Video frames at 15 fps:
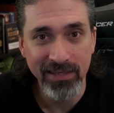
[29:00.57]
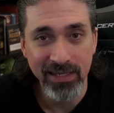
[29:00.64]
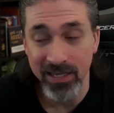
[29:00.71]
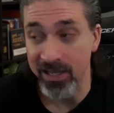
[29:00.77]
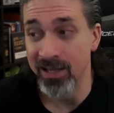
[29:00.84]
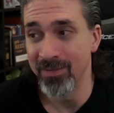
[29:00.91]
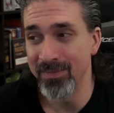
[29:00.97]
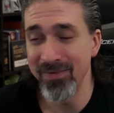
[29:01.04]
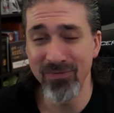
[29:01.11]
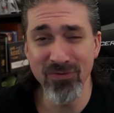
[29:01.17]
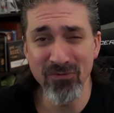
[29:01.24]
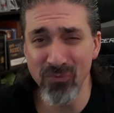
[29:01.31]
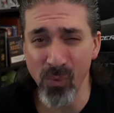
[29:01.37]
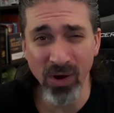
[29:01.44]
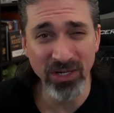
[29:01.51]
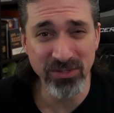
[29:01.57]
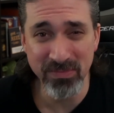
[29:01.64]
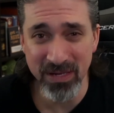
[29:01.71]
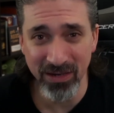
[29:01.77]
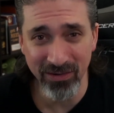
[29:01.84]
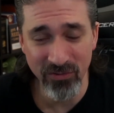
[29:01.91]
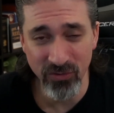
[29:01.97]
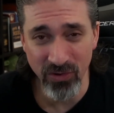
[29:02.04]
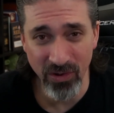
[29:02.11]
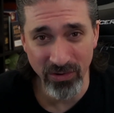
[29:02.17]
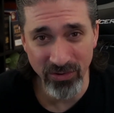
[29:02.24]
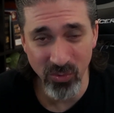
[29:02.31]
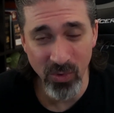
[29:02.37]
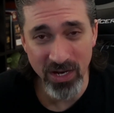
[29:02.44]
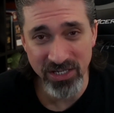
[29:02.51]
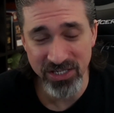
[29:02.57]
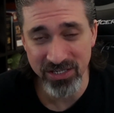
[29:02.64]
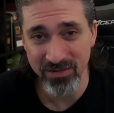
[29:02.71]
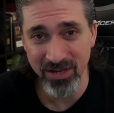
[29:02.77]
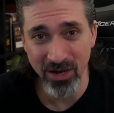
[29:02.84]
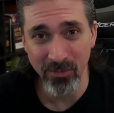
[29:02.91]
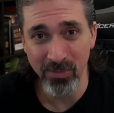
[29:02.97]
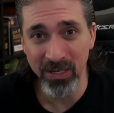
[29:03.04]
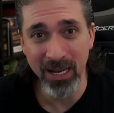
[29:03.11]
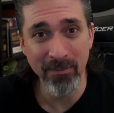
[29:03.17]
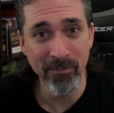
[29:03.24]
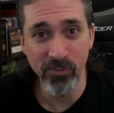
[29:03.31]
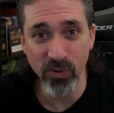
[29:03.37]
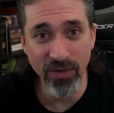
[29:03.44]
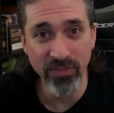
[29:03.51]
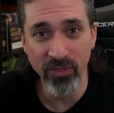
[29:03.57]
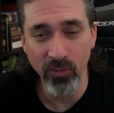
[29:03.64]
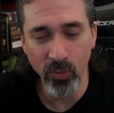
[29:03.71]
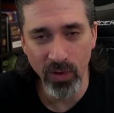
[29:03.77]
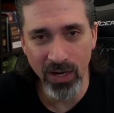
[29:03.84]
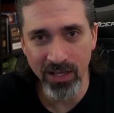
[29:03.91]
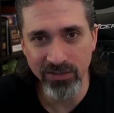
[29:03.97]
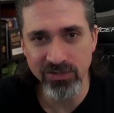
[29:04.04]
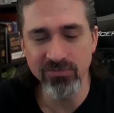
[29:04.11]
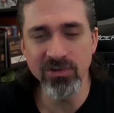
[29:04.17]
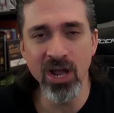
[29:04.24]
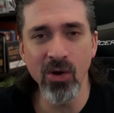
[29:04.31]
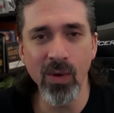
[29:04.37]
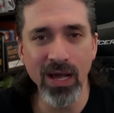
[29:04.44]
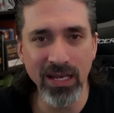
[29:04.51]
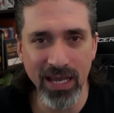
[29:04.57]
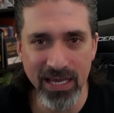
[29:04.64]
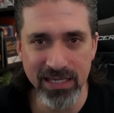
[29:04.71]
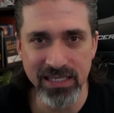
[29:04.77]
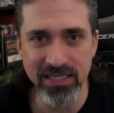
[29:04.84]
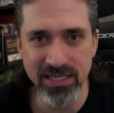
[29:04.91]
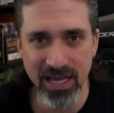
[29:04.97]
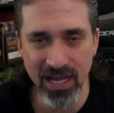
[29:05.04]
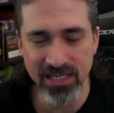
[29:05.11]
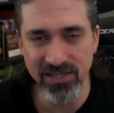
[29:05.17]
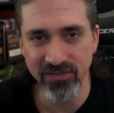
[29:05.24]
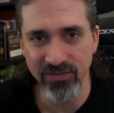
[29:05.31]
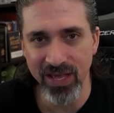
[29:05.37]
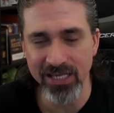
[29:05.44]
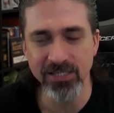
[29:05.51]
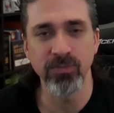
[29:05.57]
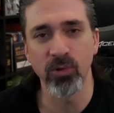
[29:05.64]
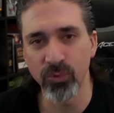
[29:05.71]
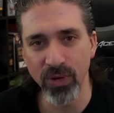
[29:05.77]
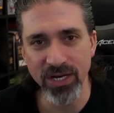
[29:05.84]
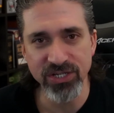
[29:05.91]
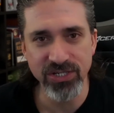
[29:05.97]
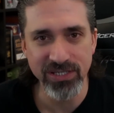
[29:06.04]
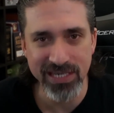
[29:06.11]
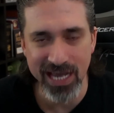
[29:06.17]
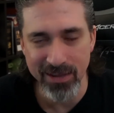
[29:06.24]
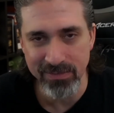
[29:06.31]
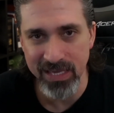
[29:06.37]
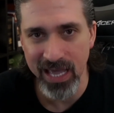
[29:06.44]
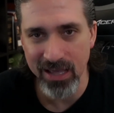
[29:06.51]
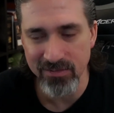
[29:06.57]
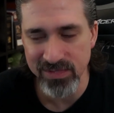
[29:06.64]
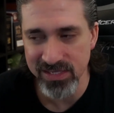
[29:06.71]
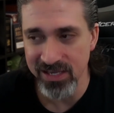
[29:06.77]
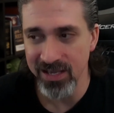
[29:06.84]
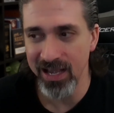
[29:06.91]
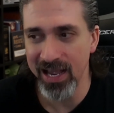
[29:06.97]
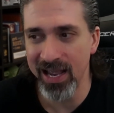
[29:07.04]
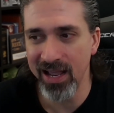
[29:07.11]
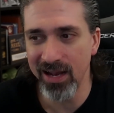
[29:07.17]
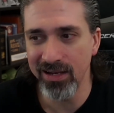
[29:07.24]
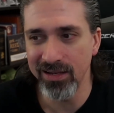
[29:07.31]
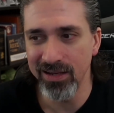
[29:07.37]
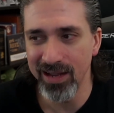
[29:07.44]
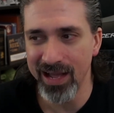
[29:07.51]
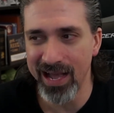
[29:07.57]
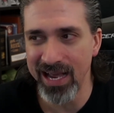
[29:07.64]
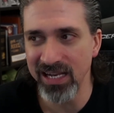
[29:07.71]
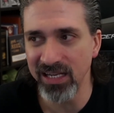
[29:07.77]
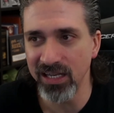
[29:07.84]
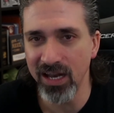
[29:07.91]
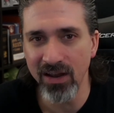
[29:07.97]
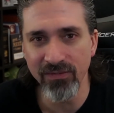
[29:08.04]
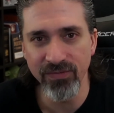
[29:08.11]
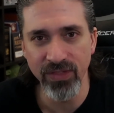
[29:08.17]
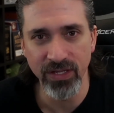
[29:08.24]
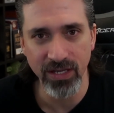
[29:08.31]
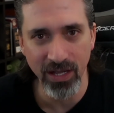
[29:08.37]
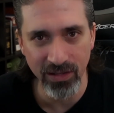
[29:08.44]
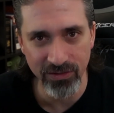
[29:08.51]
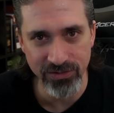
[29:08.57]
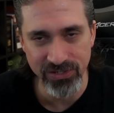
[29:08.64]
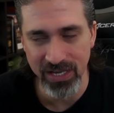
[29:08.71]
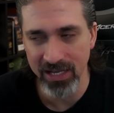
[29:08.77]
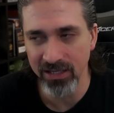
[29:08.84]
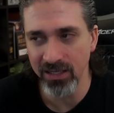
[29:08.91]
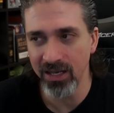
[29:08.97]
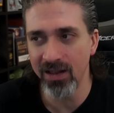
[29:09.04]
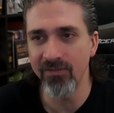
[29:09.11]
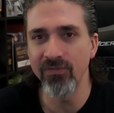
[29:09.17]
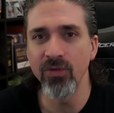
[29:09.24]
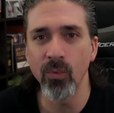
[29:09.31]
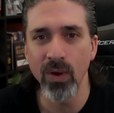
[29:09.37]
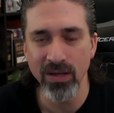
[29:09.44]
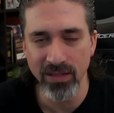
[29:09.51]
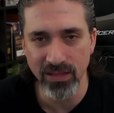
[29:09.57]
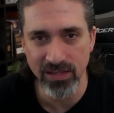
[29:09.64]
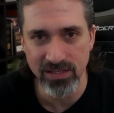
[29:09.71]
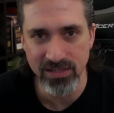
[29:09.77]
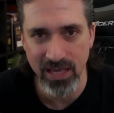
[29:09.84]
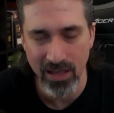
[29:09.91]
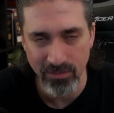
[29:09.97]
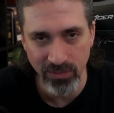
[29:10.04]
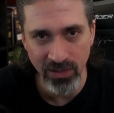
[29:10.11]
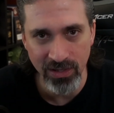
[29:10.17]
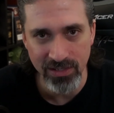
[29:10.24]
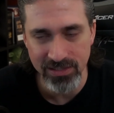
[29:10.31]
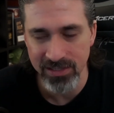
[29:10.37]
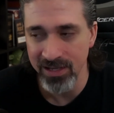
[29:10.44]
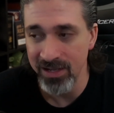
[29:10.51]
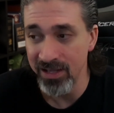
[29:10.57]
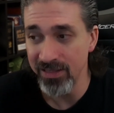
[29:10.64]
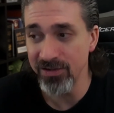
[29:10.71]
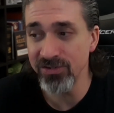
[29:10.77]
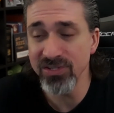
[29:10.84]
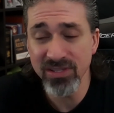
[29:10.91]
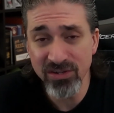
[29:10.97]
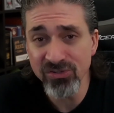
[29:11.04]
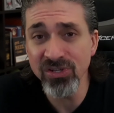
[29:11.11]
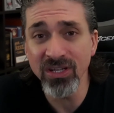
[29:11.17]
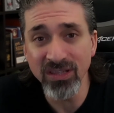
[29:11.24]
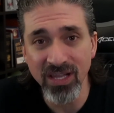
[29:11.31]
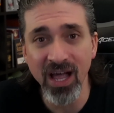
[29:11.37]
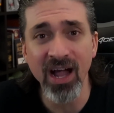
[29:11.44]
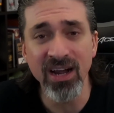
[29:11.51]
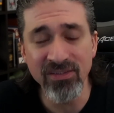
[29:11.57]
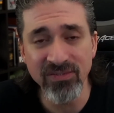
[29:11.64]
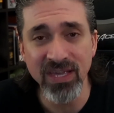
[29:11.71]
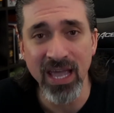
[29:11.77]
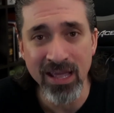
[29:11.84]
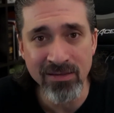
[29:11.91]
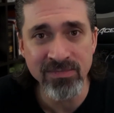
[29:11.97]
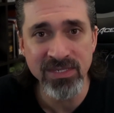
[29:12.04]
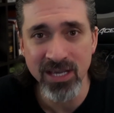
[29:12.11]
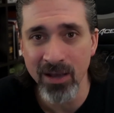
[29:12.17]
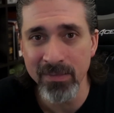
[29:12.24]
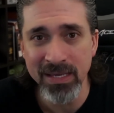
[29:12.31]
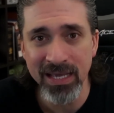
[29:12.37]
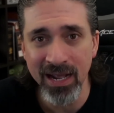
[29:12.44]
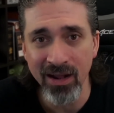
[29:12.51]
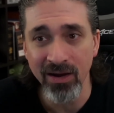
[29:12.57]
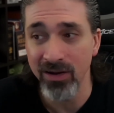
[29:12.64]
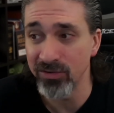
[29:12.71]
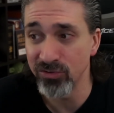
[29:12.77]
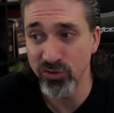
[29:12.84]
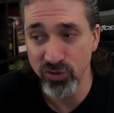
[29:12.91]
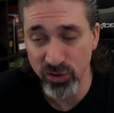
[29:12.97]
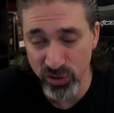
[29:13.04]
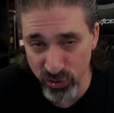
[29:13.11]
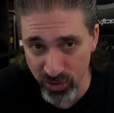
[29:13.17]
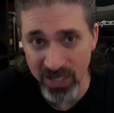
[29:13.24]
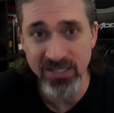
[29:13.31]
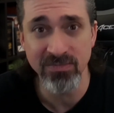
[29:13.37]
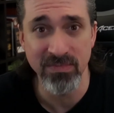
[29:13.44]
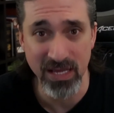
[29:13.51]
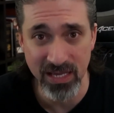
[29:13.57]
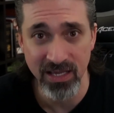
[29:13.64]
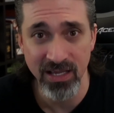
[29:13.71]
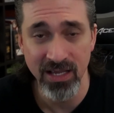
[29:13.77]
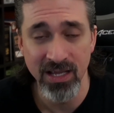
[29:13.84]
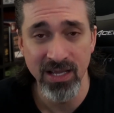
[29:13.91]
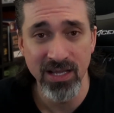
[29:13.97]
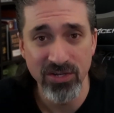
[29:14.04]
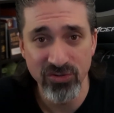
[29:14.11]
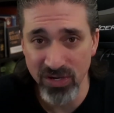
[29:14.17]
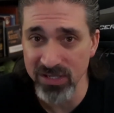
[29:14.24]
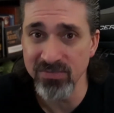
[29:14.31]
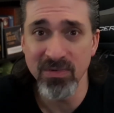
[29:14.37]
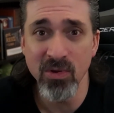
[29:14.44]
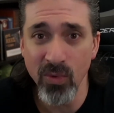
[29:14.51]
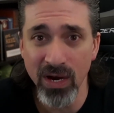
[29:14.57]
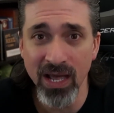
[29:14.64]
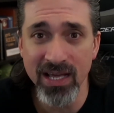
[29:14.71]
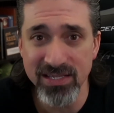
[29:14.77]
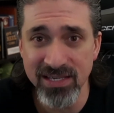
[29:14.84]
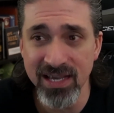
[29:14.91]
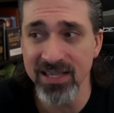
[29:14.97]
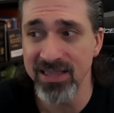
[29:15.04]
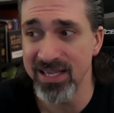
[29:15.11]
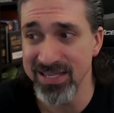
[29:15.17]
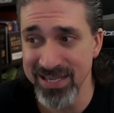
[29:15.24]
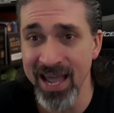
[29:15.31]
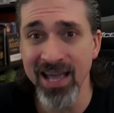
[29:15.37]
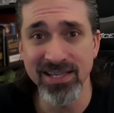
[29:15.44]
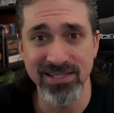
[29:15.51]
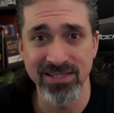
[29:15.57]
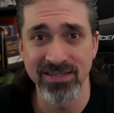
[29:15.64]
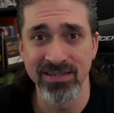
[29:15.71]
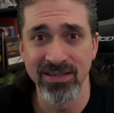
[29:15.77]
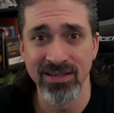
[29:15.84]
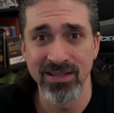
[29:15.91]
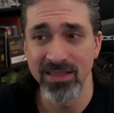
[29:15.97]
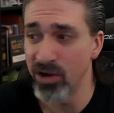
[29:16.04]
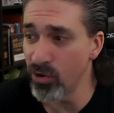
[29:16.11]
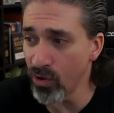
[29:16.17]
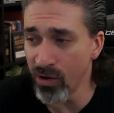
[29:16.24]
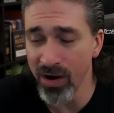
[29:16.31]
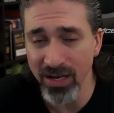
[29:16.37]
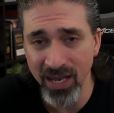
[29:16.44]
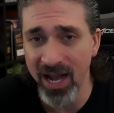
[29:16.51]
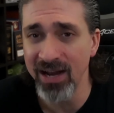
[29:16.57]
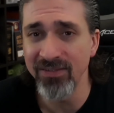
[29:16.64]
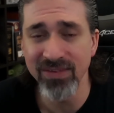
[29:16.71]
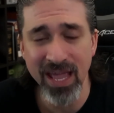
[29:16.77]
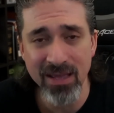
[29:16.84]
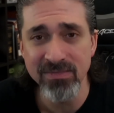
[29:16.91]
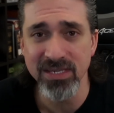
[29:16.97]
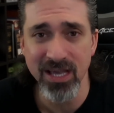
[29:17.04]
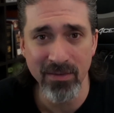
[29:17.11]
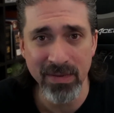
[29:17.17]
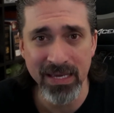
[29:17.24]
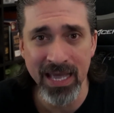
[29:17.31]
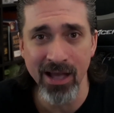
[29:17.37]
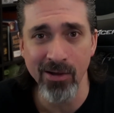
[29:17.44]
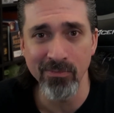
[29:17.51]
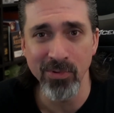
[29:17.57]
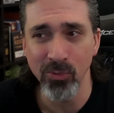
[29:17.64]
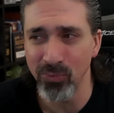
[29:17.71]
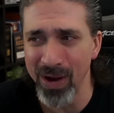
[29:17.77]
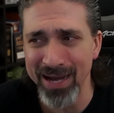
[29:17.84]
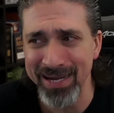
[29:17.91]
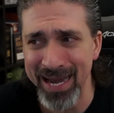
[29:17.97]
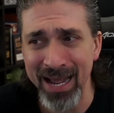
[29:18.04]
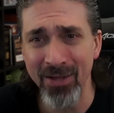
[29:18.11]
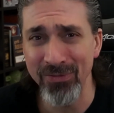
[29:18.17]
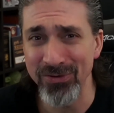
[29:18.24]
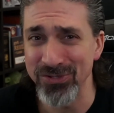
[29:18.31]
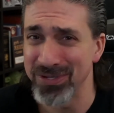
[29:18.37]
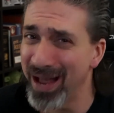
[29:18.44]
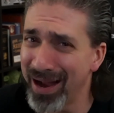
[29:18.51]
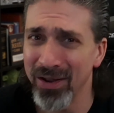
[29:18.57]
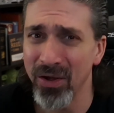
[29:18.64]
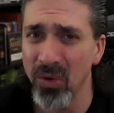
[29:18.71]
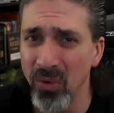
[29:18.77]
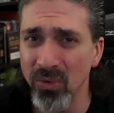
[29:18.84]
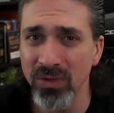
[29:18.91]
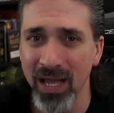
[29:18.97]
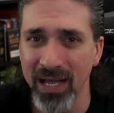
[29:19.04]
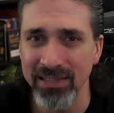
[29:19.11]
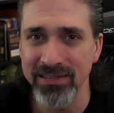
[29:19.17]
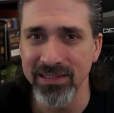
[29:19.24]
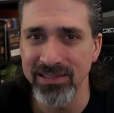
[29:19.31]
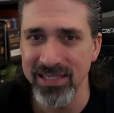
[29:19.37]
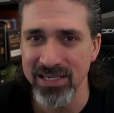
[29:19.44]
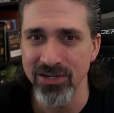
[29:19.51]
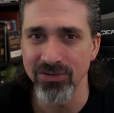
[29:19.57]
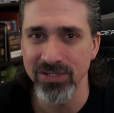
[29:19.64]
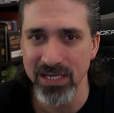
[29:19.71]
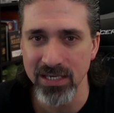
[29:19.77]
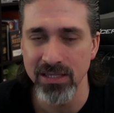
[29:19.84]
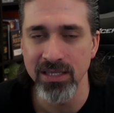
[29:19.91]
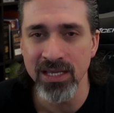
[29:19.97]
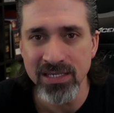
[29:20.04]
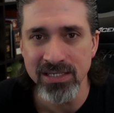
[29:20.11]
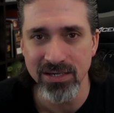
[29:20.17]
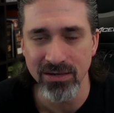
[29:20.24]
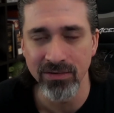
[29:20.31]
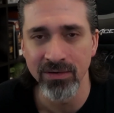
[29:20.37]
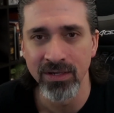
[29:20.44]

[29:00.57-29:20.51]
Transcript: I mean, if you've watched me over on Twitch, you know, playing Breath of the Wild, you know I like these kinds of exploration type games, and I love the colors. I love the way that this game looks. There's a lot of games coming out. Trust me. Trust me when I say that, yes, there are a lot of games coming out, but right now there's not a whole lot to sink your teeth into.